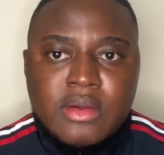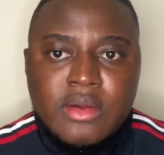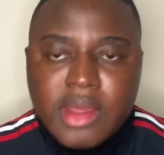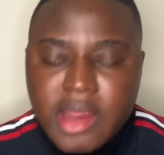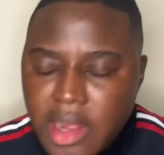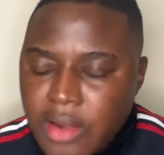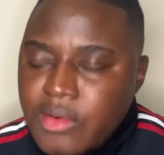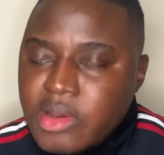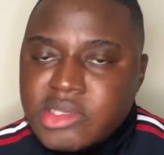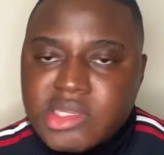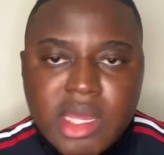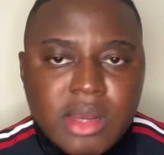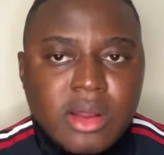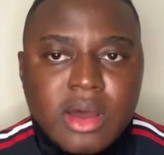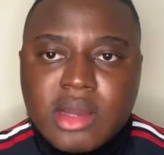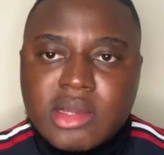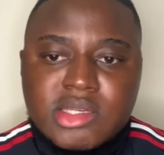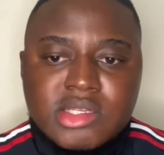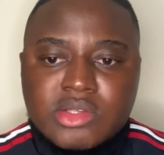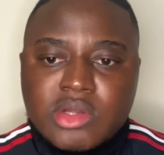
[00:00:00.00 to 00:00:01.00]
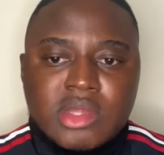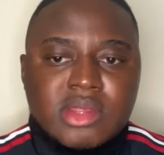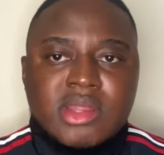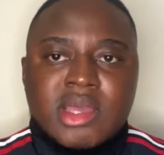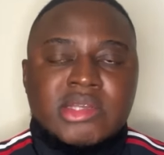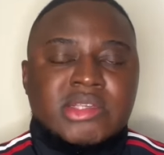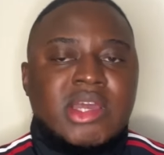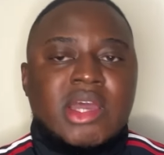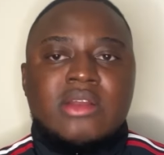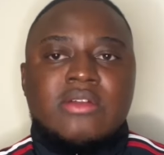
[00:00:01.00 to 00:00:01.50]
Erik ten Hag is not that
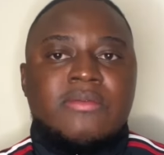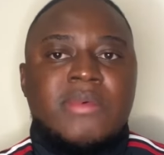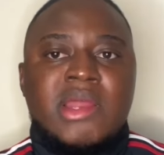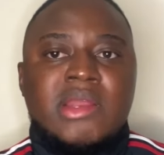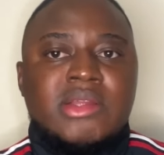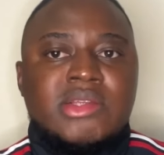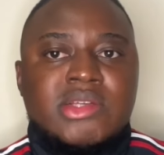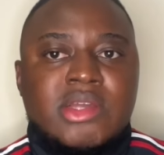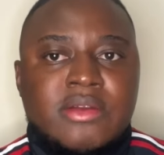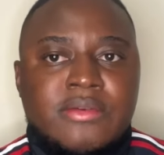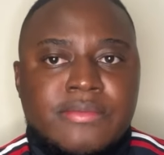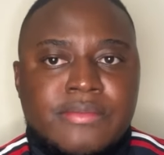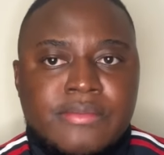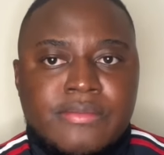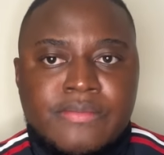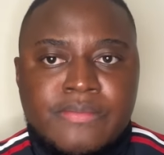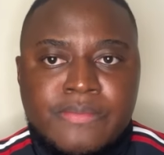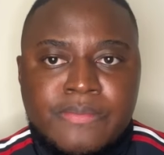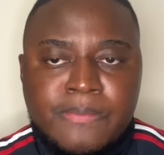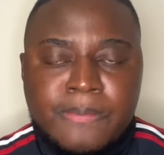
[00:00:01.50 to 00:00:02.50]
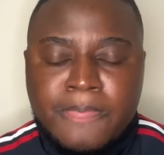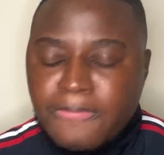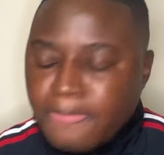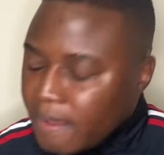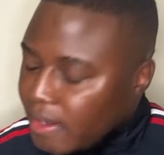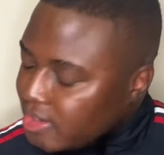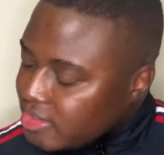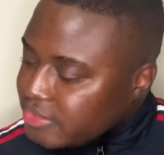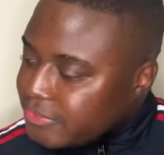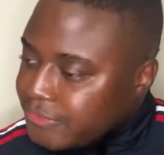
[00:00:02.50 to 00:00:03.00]
kind of manager.
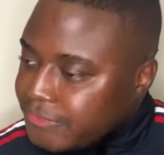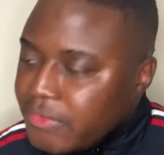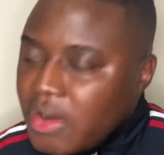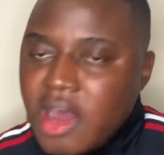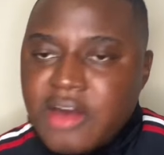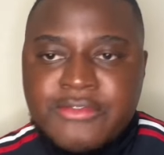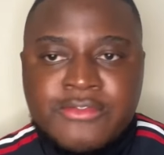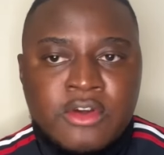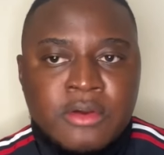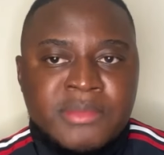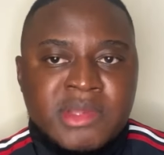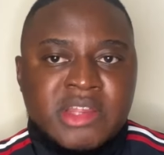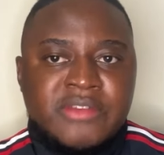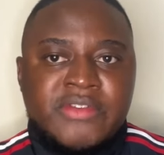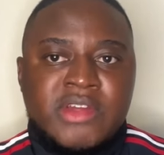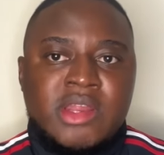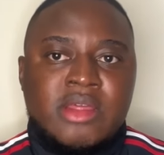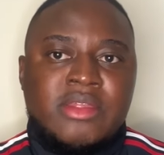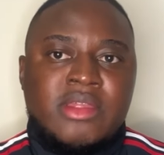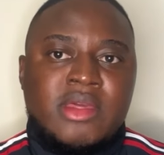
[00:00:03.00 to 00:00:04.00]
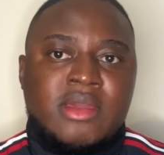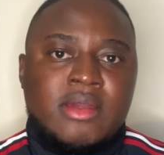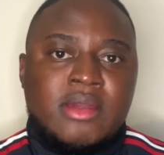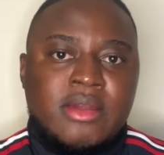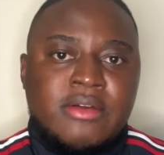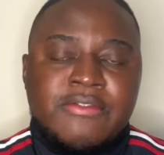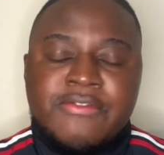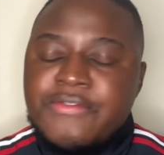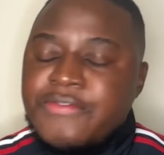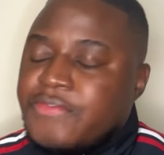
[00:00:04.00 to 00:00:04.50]
He's far from it, if anything.
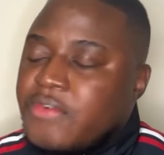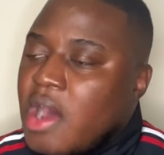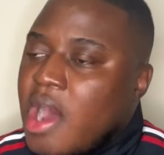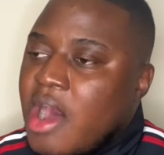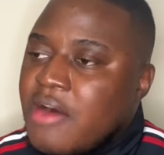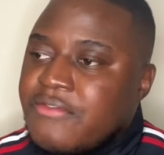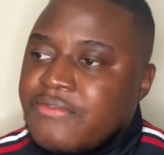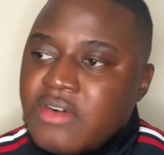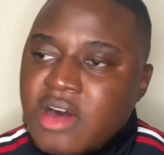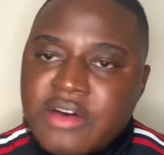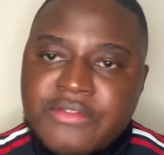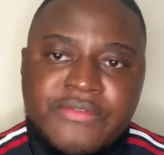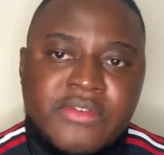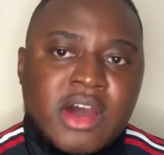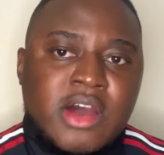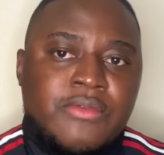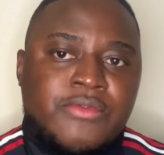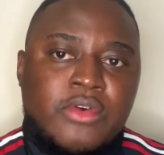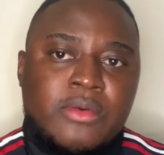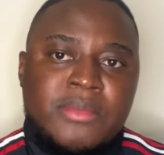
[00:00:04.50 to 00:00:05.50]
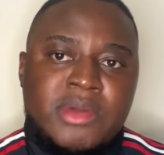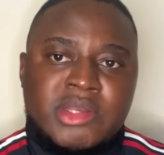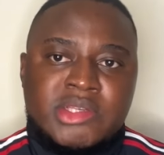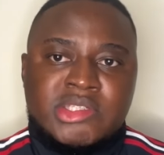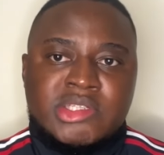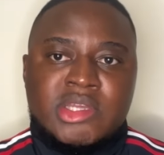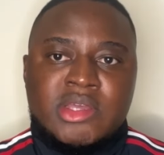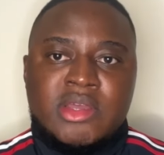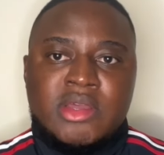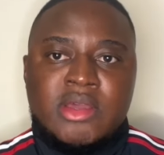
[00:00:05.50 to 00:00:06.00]
Far, far, far from it.
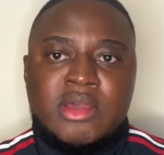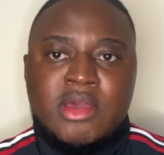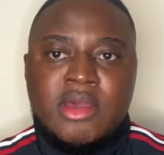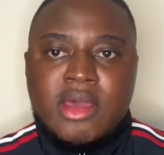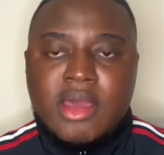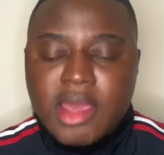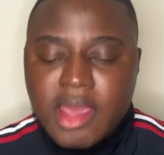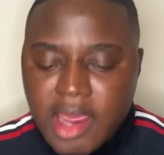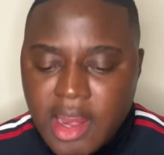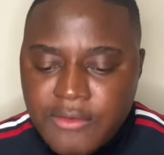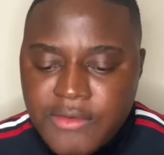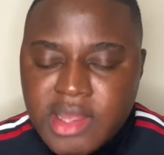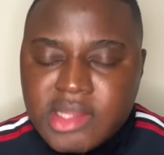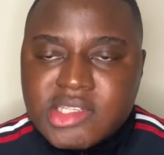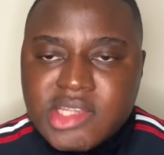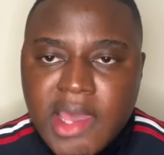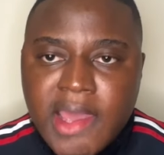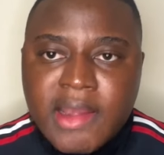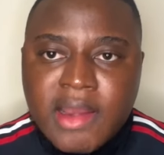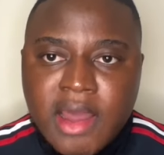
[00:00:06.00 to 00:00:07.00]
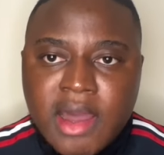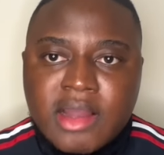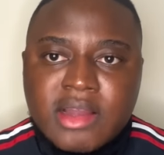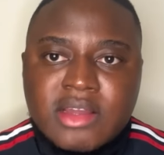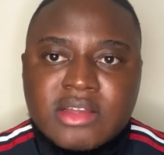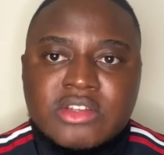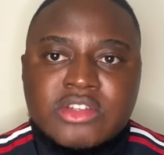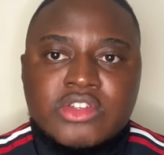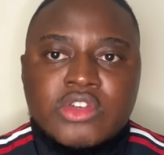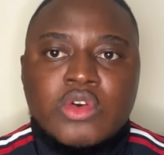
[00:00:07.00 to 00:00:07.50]
Erik ten Hag
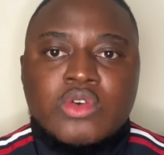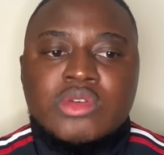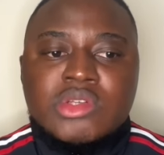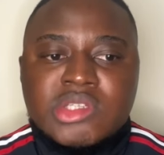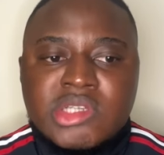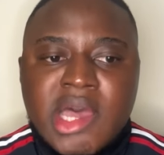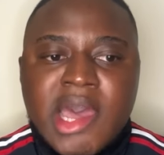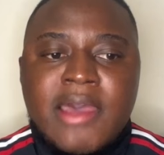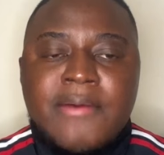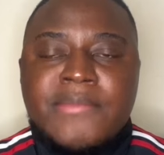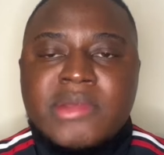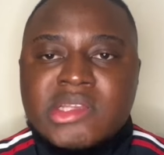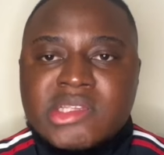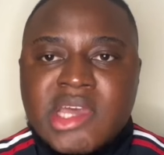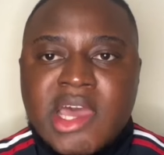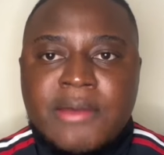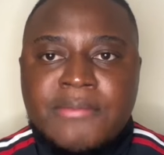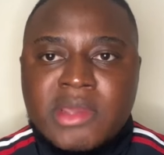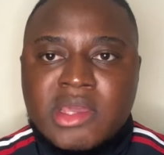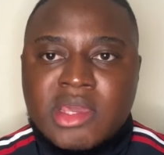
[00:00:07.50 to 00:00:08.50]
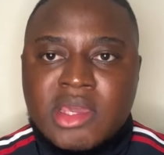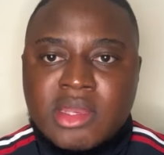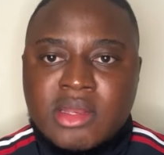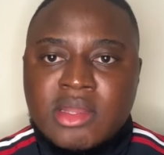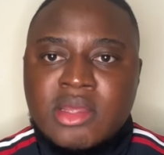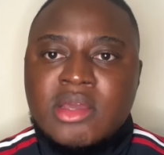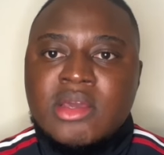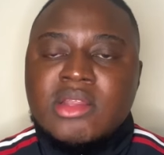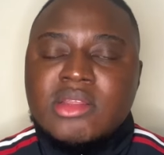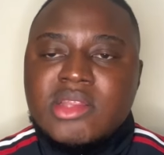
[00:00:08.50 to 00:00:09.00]
has shown time and time again
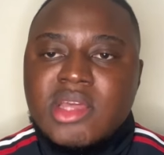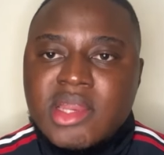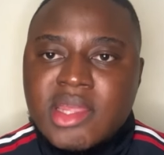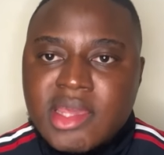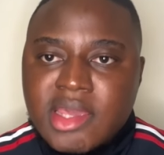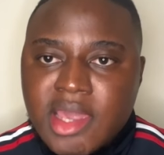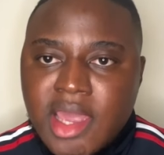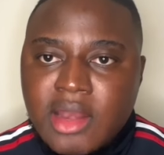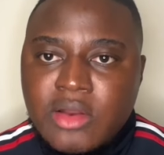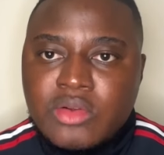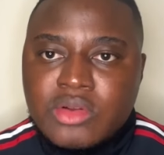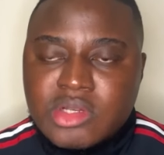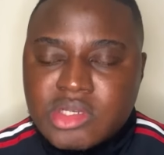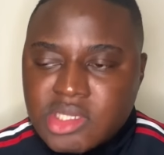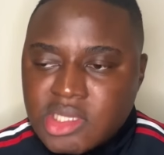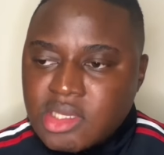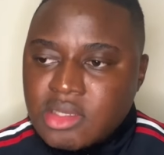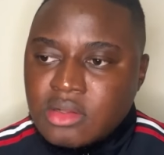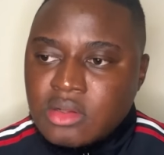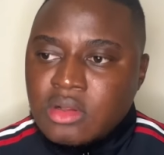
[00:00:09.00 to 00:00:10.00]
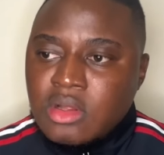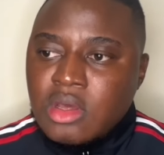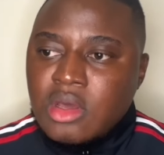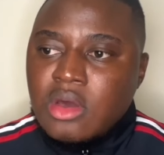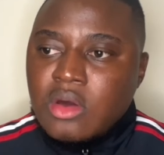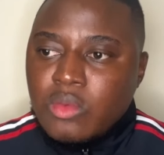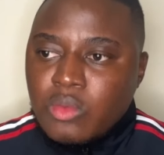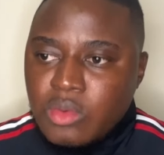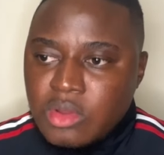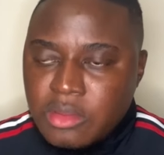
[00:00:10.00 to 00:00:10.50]
that he cannot deal
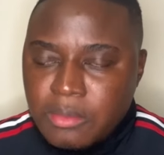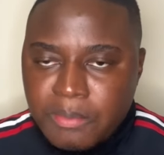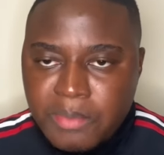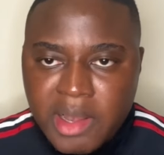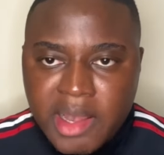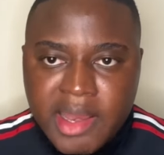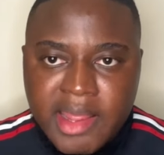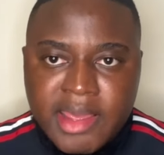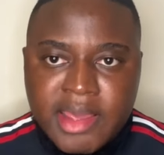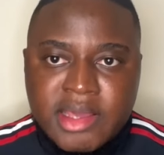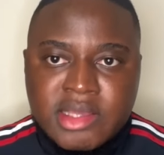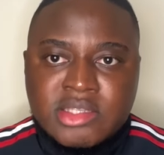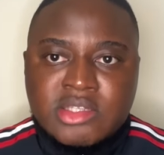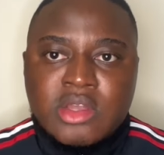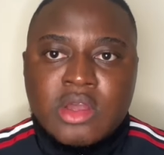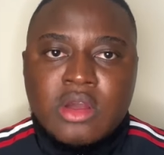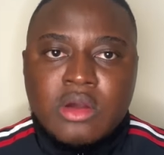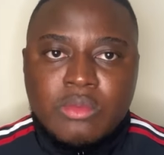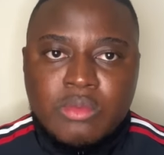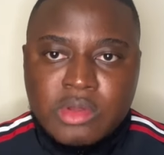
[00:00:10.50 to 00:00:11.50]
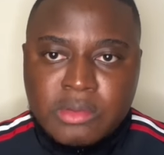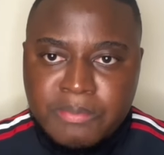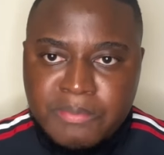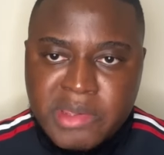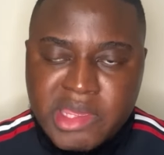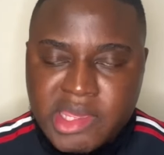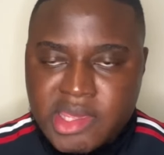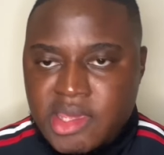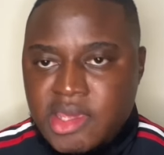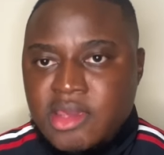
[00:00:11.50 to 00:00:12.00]
with players with
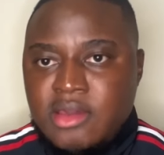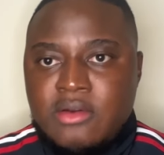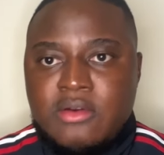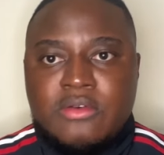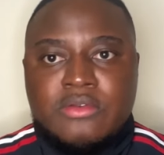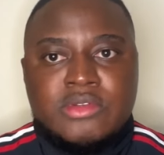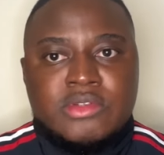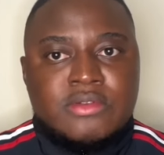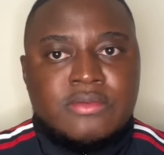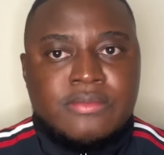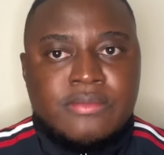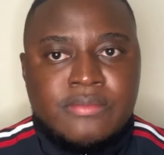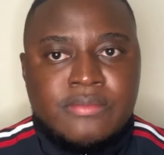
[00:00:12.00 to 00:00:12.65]
big egos.